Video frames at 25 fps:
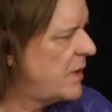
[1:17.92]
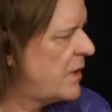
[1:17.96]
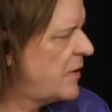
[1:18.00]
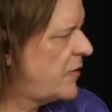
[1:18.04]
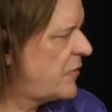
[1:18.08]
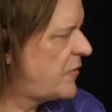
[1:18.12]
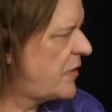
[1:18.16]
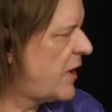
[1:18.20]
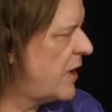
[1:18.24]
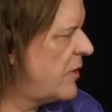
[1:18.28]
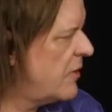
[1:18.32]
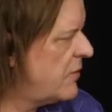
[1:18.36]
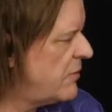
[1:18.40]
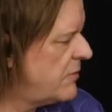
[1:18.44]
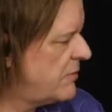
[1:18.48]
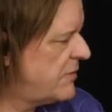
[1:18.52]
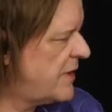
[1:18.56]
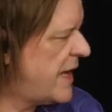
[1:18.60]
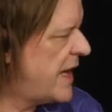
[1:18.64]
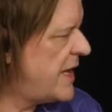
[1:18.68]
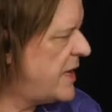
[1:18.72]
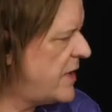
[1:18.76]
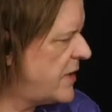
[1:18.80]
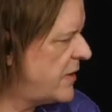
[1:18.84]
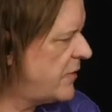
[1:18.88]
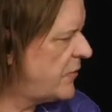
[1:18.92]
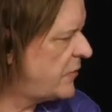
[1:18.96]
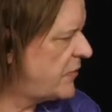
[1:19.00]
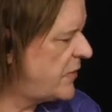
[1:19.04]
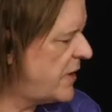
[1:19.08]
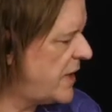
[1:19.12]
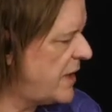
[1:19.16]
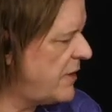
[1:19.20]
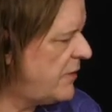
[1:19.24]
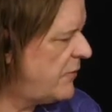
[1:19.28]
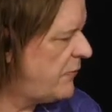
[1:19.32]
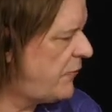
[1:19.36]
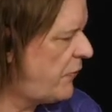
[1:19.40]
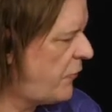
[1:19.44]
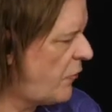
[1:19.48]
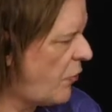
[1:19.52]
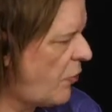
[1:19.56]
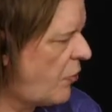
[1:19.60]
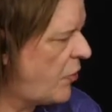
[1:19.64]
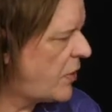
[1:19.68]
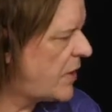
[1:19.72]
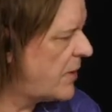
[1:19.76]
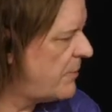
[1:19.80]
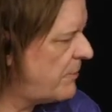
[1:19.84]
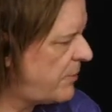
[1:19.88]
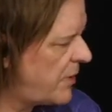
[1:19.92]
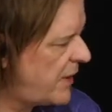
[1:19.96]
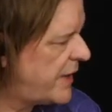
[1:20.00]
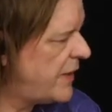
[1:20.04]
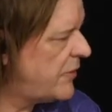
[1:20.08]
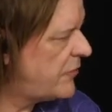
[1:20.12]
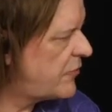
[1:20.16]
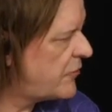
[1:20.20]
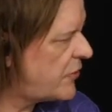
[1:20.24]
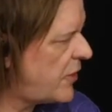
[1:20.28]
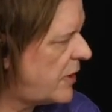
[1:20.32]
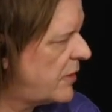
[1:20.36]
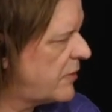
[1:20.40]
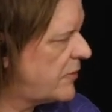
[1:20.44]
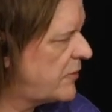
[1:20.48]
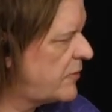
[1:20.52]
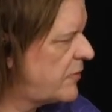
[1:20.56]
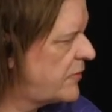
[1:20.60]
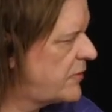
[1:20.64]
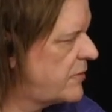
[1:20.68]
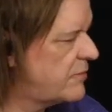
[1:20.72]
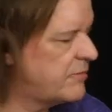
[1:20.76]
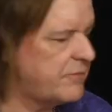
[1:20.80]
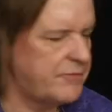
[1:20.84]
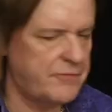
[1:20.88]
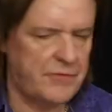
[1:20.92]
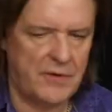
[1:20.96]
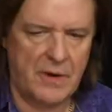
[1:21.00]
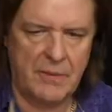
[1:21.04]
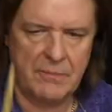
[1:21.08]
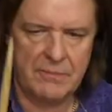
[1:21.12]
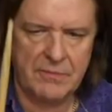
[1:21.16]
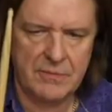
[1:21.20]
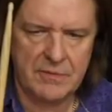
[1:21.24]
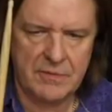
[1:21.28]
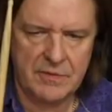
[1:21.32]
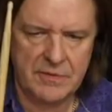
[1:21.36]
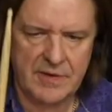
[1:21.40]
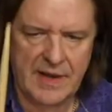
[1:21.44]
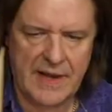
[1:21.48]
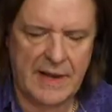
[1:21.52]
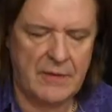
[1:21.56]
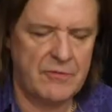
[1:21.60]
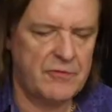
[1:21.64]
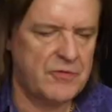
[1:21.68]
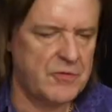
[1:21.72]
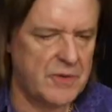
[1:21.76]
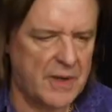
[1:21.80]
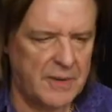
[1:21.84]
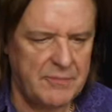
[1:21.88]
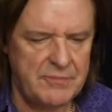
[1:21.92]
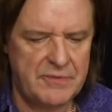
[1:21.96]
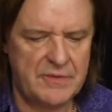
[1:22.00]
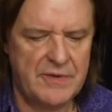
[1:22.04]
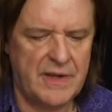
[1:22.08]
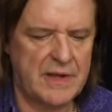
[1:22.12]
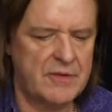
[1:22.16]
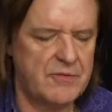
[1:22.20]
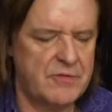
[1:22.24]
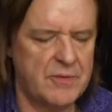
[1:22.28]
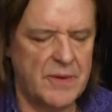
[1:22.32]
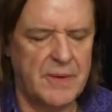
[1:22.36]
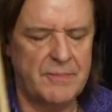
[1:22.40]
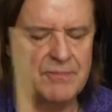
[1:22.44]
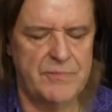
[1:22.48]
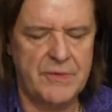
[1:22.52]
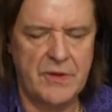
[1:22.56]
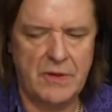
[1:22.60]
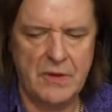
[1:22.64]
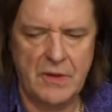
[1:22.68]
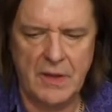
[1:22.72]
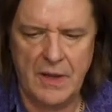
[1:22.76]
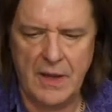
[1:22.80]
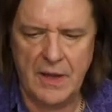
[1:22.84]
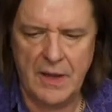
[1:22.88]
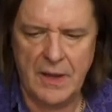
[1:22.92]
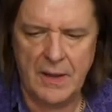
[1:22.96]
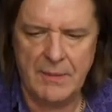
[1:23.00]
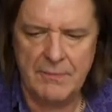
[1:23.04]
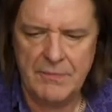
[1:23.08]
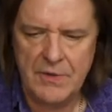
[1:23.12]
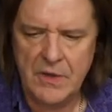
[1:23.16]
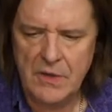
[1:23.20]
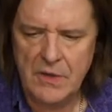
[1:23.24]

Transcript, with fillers: so there you can see four complete strokes, yeah, from down to up and down to up, uh,